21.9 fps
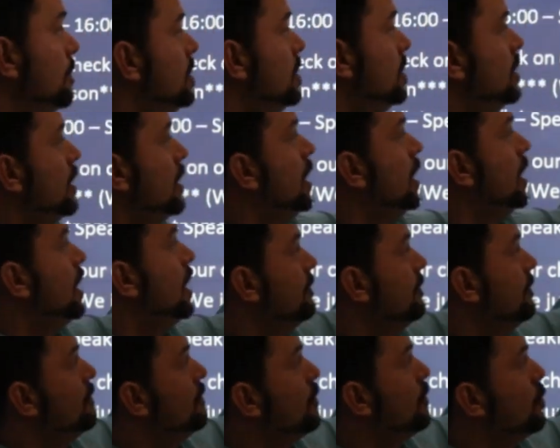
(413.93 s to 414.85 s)
uh,
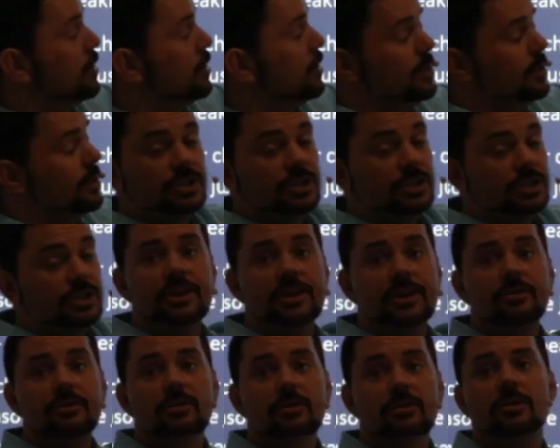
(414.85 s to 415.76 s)
for the
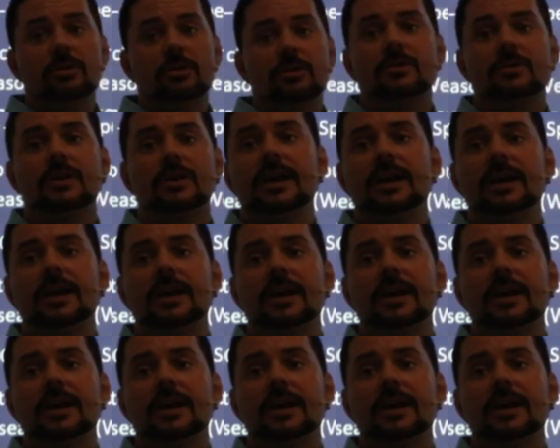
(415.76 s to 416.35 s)
general. Okay, let me